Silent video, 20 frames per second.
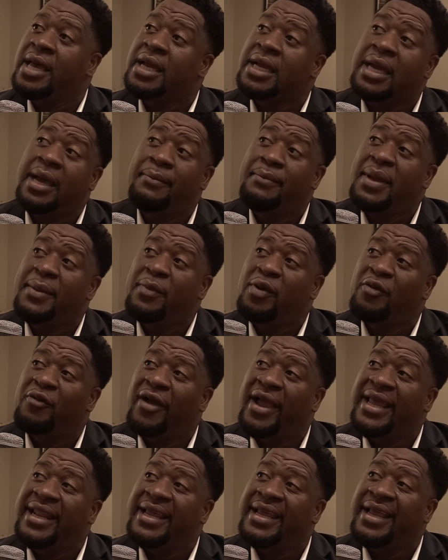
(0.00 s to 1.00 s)

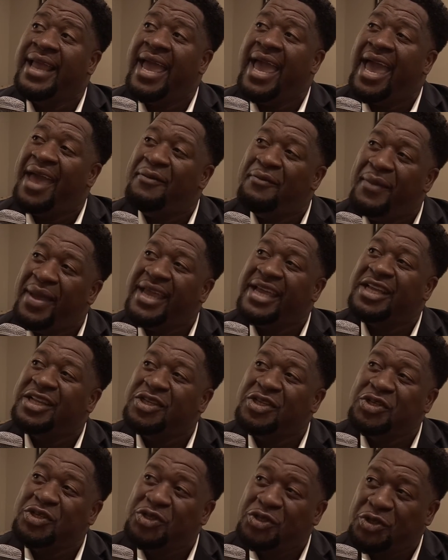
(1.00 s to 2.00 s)
commemorating, and making
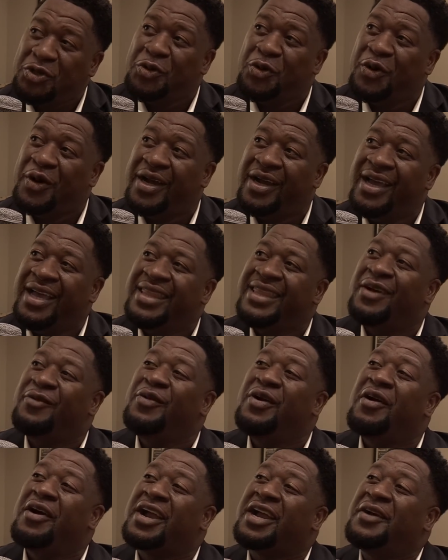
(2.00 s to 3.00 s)
sure that
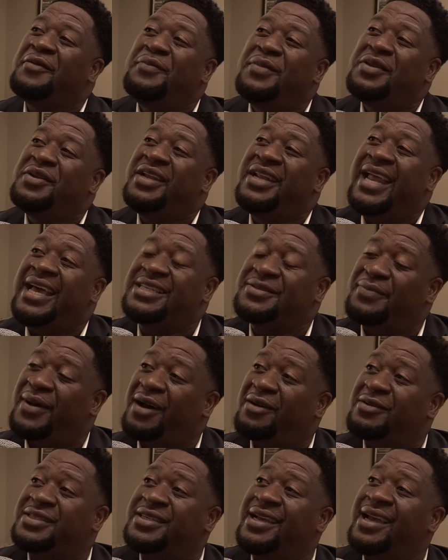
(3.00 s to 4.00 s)
we are a community that's that's
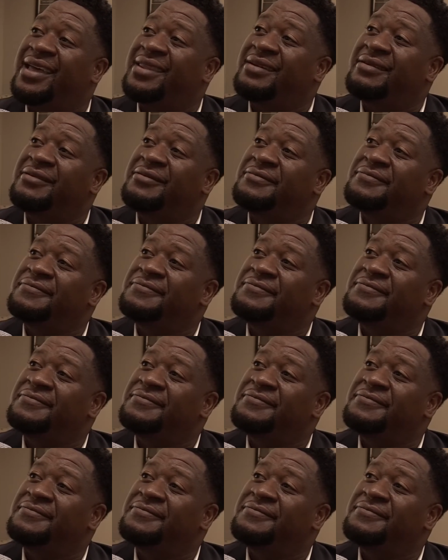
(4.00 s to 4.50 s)
bound together.